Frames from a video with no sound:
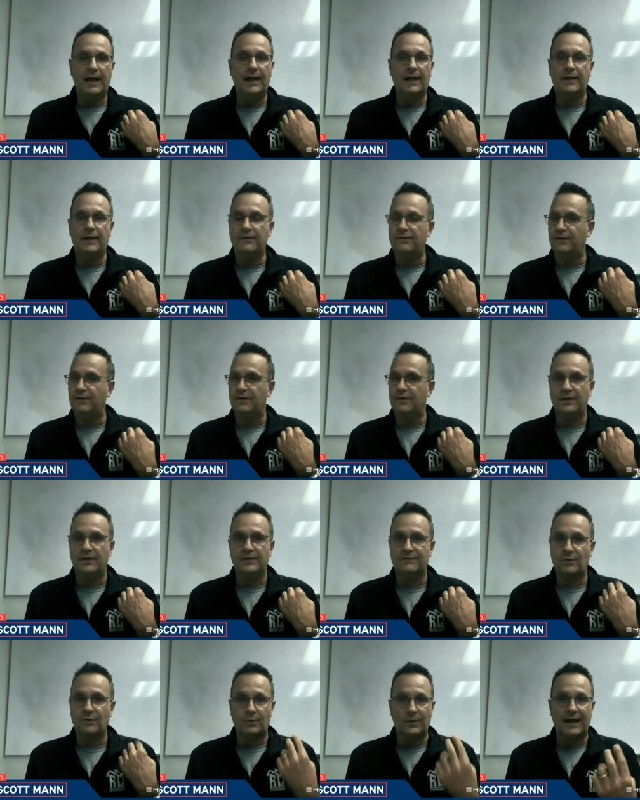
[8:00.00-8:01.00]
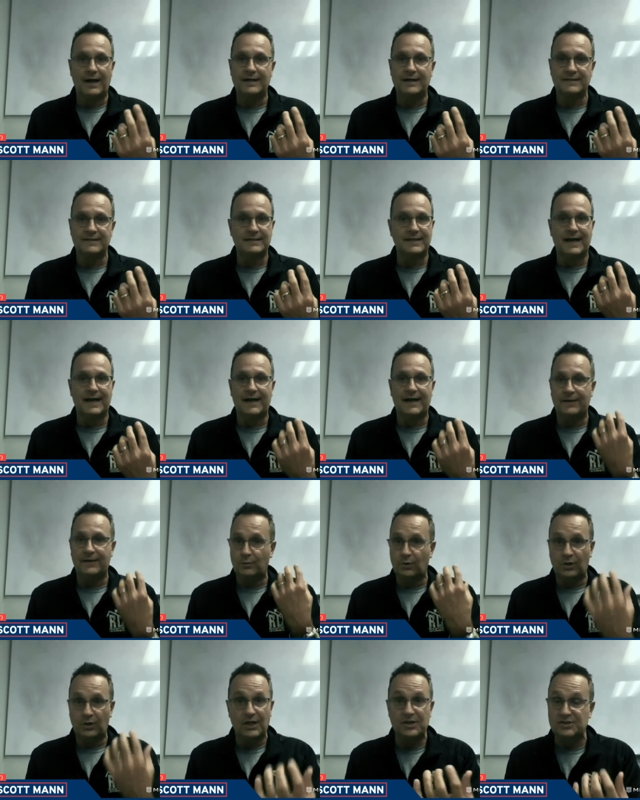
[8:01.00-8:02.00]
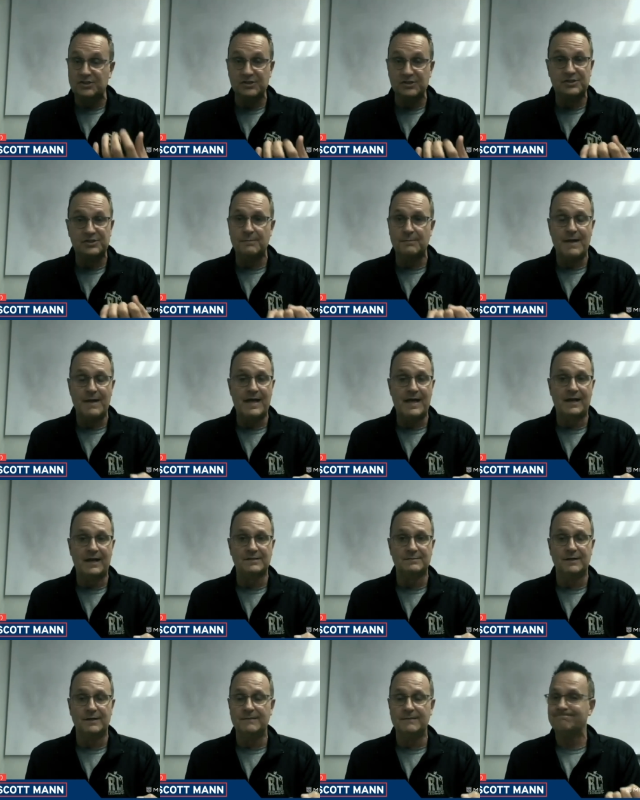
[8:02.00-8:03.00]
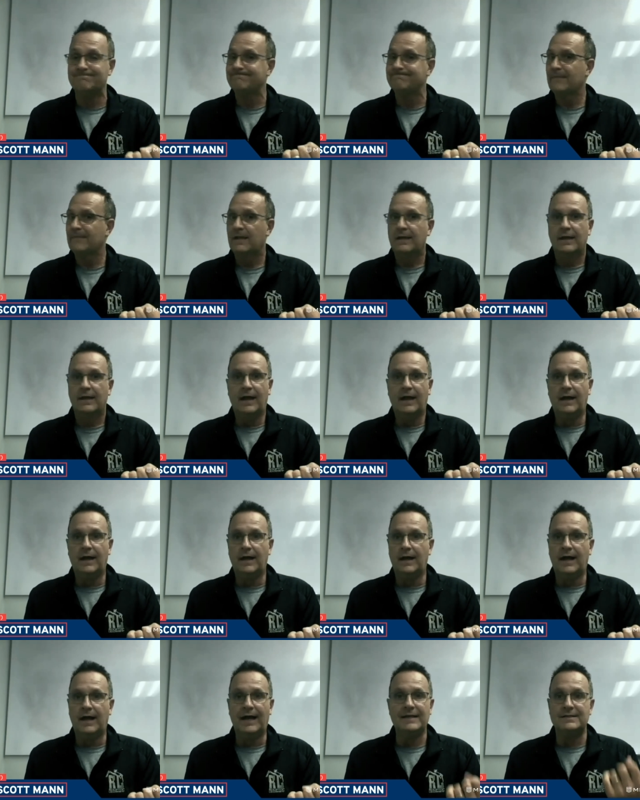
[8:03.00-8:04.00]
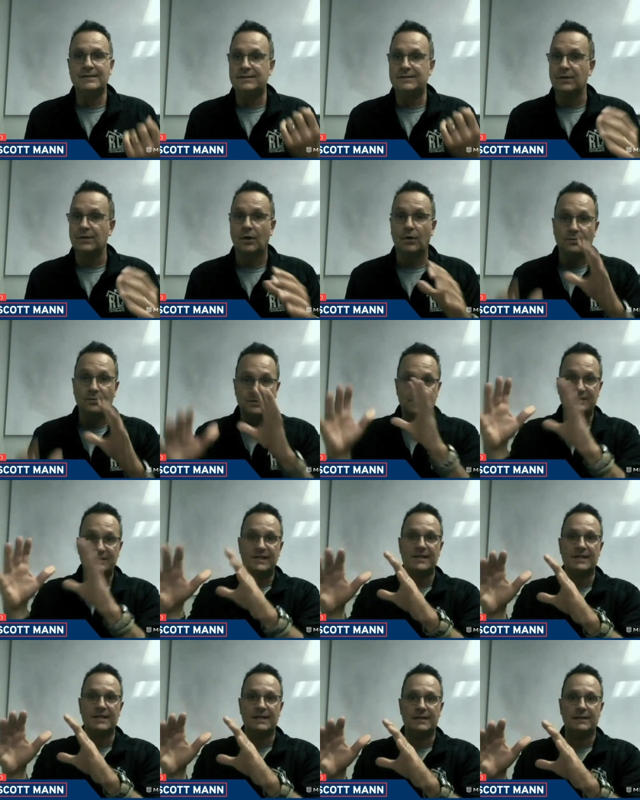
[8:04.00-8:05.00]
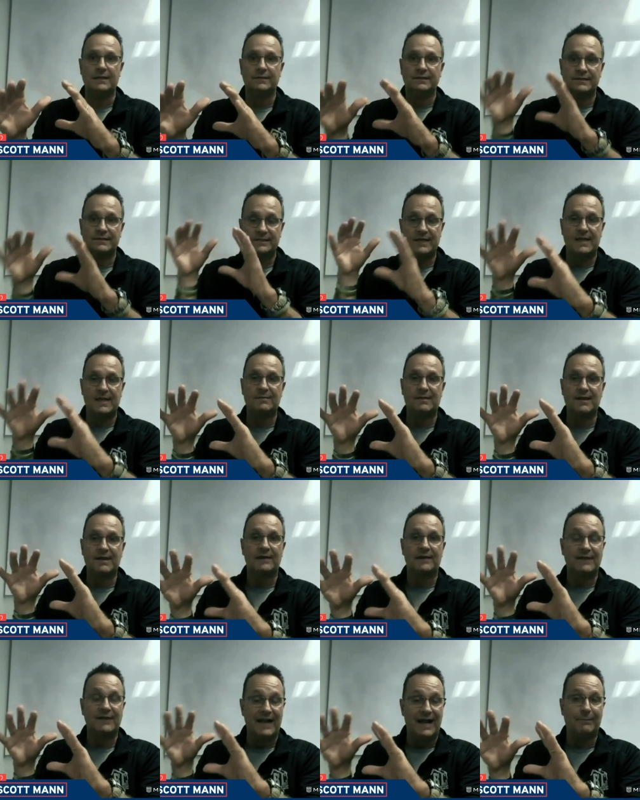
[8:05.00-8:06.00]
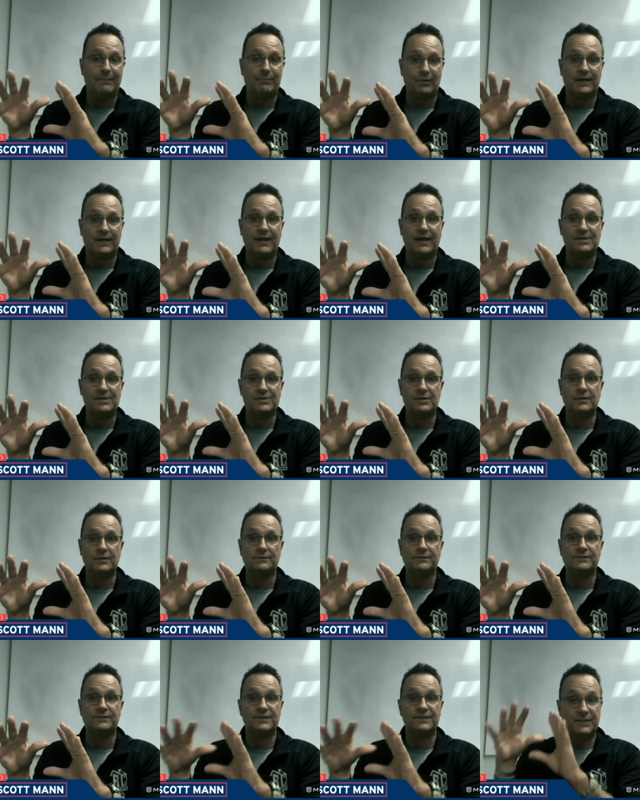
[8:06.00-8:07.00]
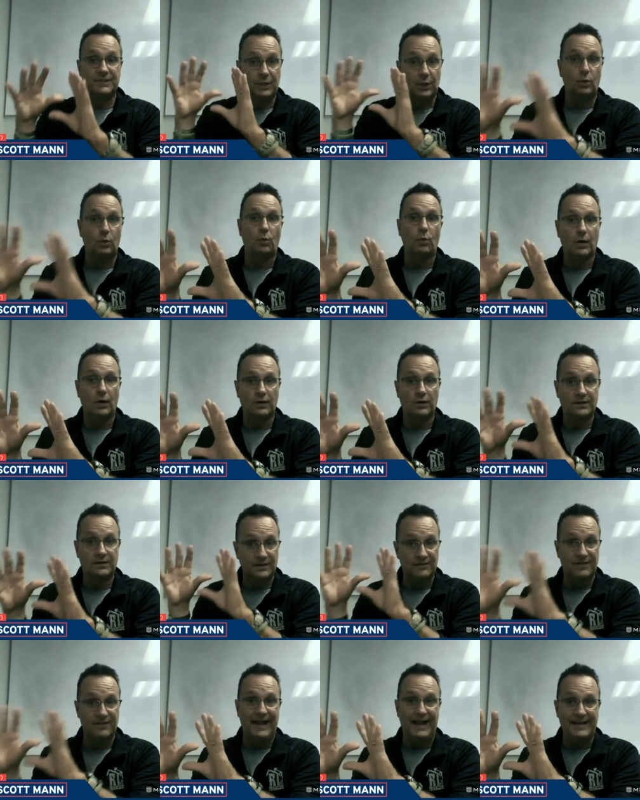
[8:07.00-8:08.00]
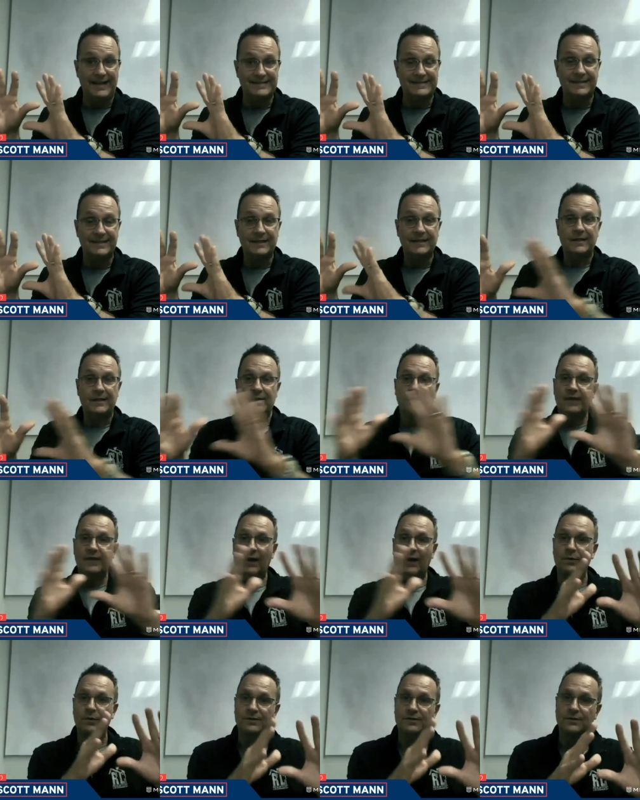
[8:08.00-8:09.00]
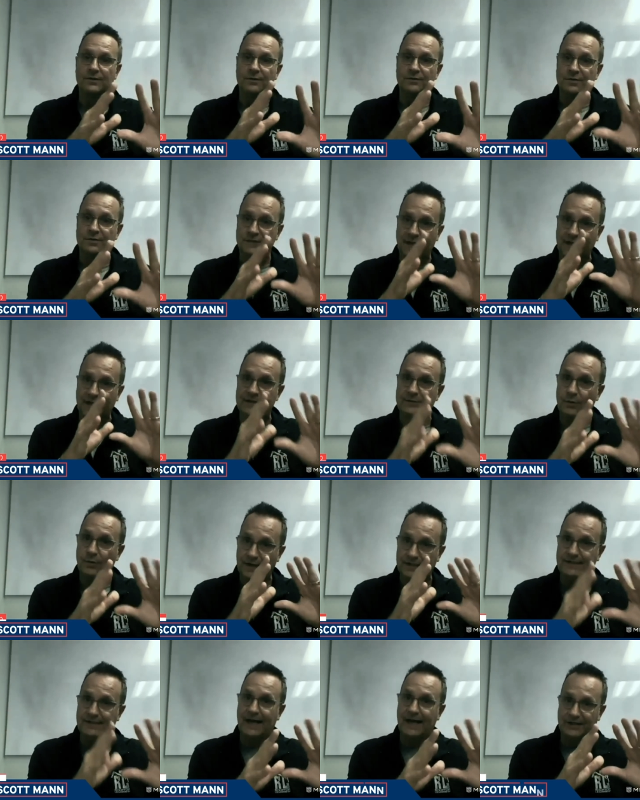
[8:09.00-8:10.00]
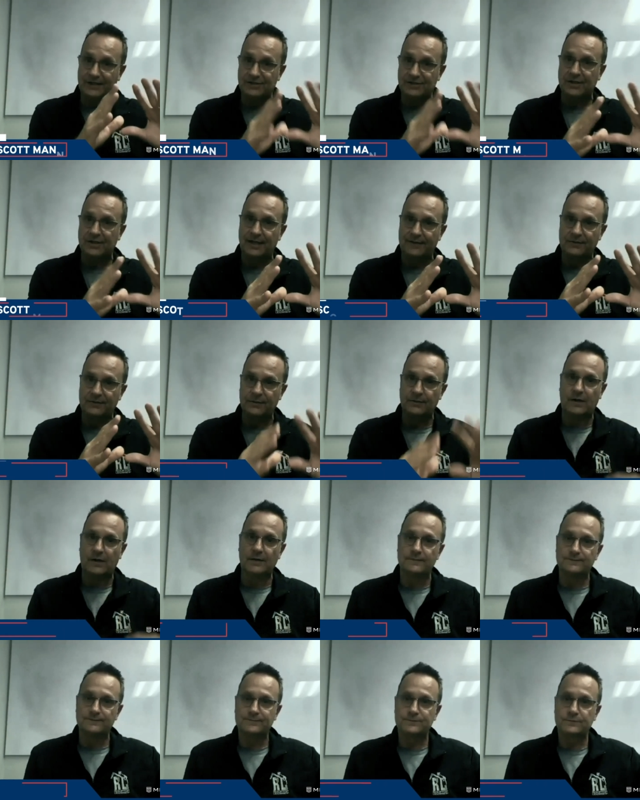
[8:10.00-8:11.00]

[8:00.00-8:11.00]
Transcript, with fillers: and the and the Verizon guy, that relationship management. Uh, I don't see the same kind of application of skill work to that that we do to that direct action avatar.